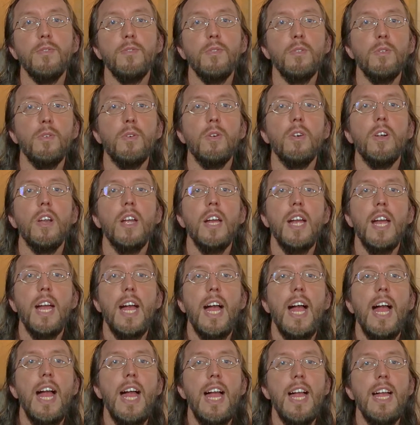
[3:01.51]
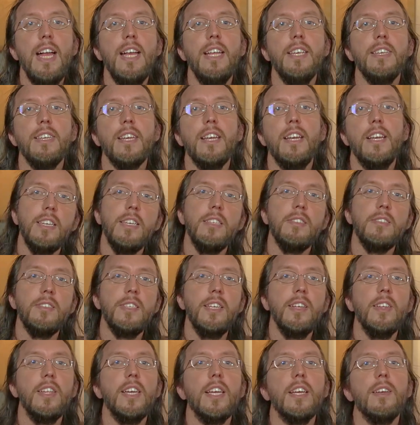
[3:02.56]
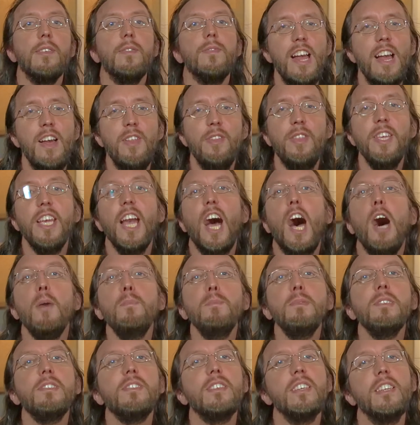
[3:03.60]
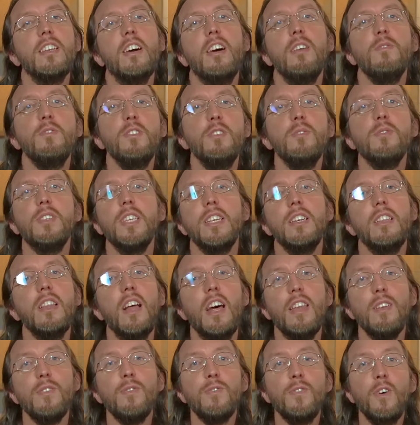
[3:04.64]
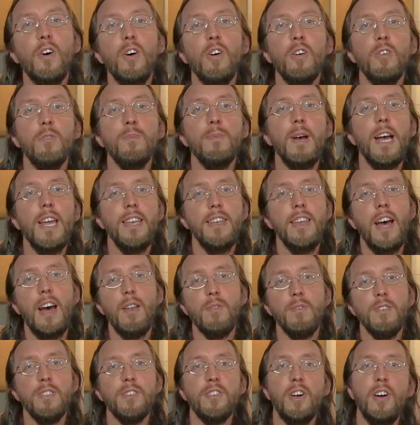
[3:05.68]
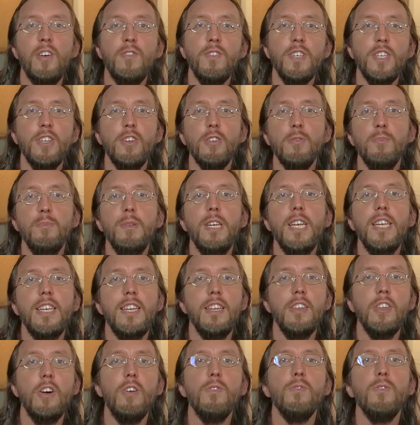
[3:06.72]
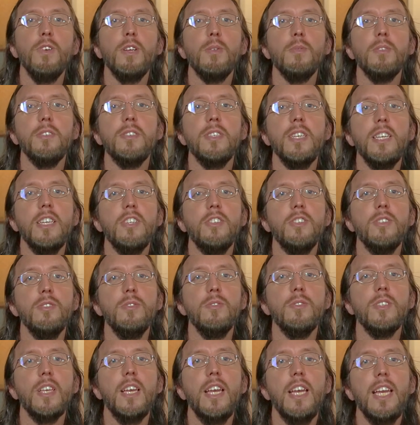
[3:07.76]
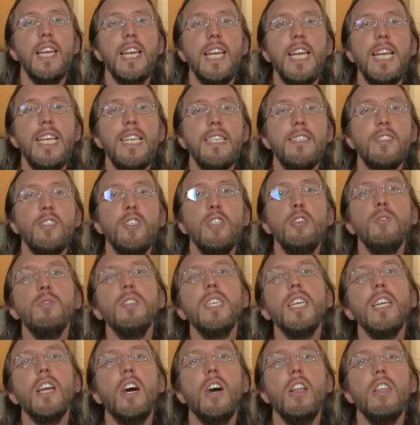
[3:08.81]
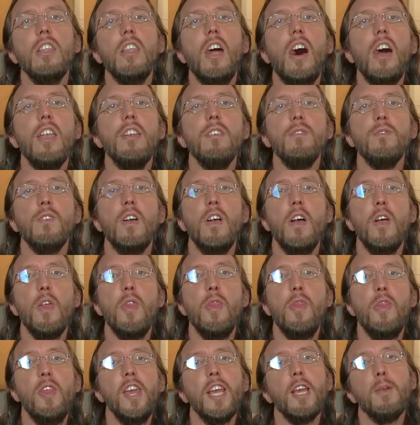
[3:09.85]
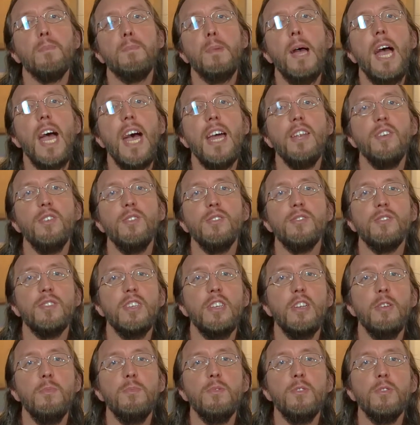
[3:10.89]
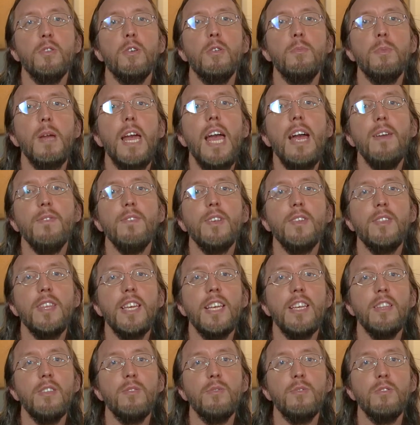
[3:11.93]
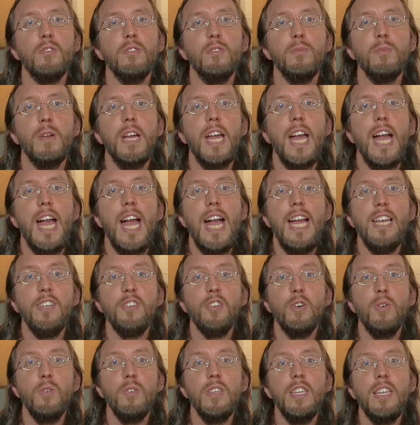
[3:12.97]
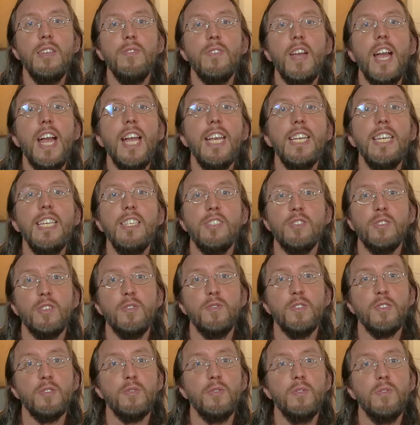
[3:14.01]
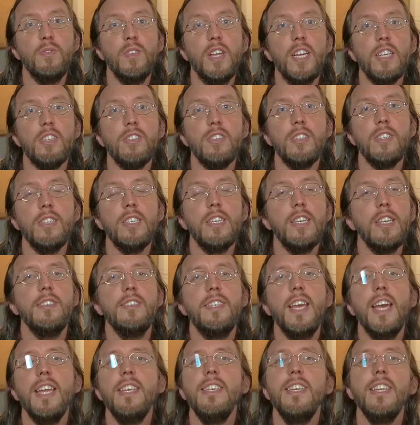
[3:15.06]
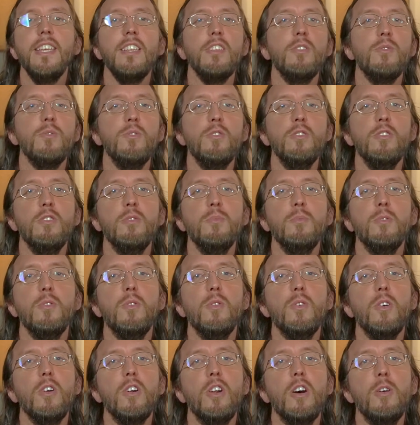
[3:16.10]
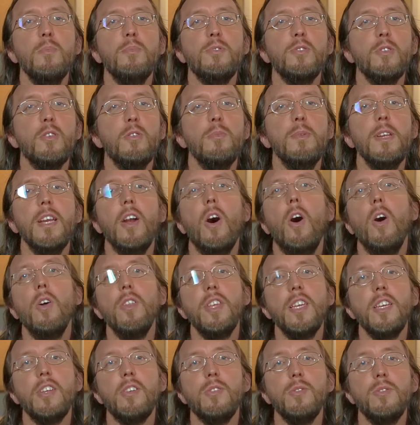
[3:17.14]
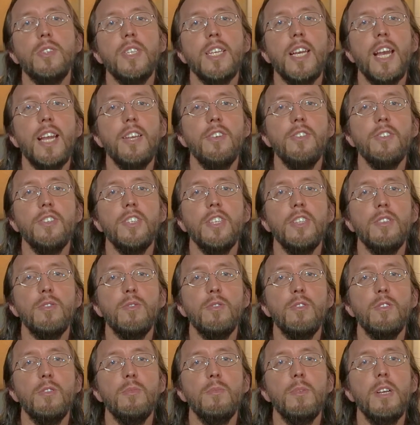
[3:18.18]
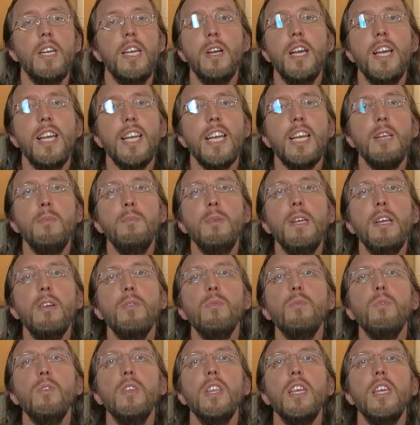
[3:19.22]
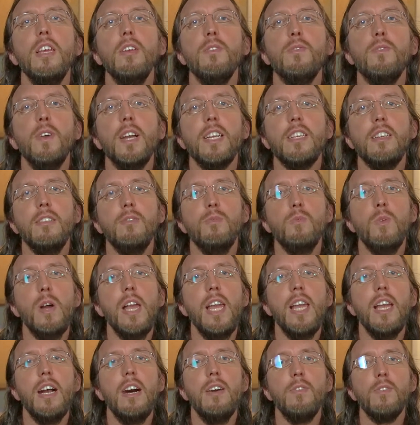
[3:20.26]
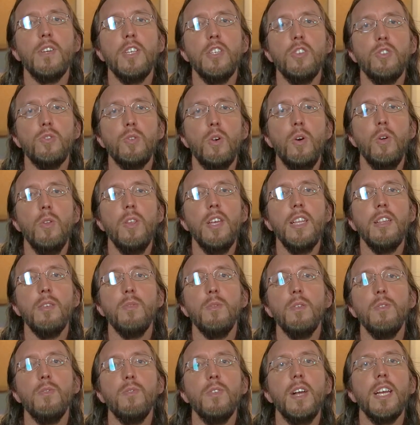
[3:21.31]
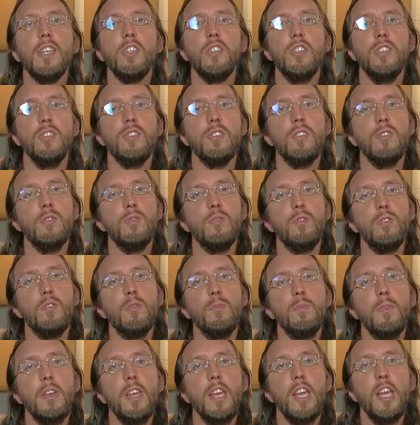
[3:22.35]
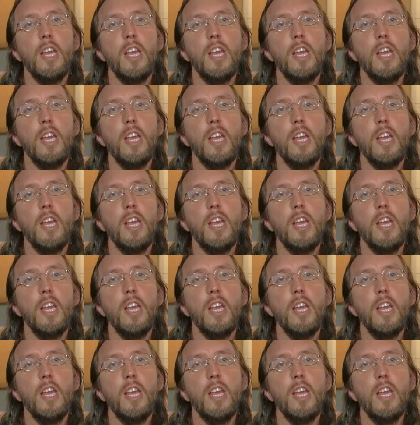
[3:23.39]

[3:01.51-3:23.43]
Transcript: floor and ceiling. The opposite of using a lot of foam and not resolving your mid and low frequency issues is using a lot of thick panels that absorb everything in the room and don't leave any surface reflection. Deadening the room or absorbing all the acoustic energy in the room can be a really effective way of controlling the reflections in the room.